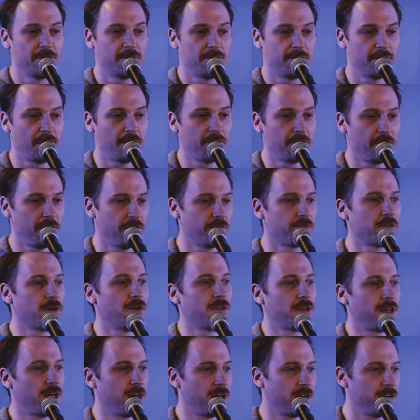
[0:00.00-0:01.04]
Now that you've
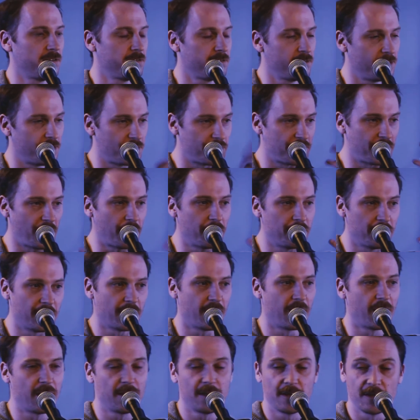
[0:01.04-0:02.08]
got that, the sound of
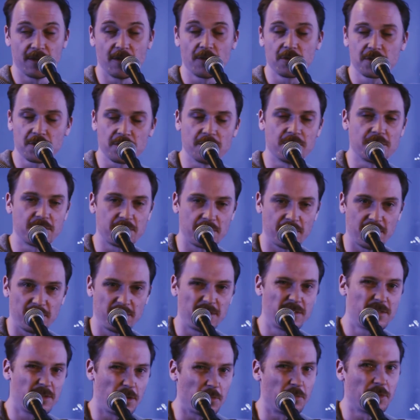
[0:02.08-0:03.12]
that, and also it's
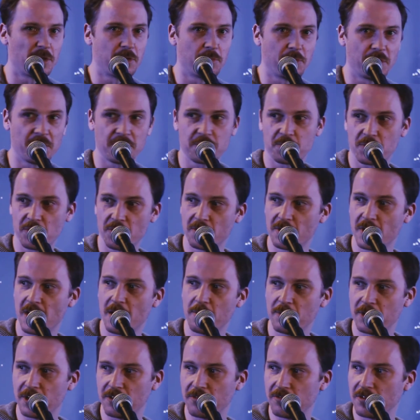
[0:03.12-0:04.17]
something that makes
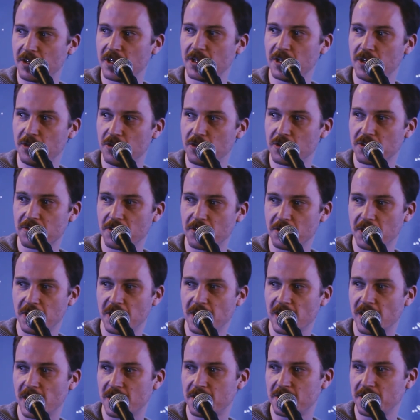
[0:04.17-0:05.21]
programming it really useful, you
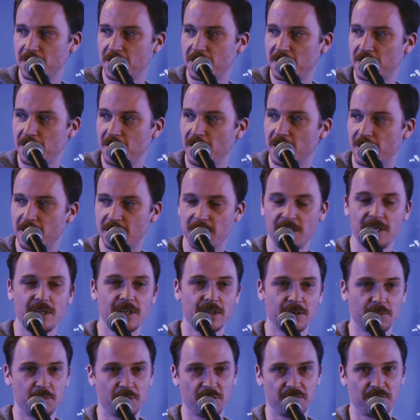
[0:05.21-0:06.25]
can actually see it and
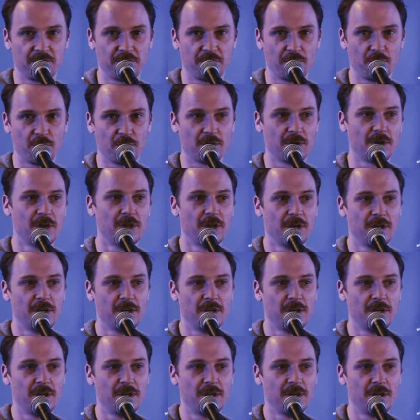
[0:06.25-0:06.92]
hear it before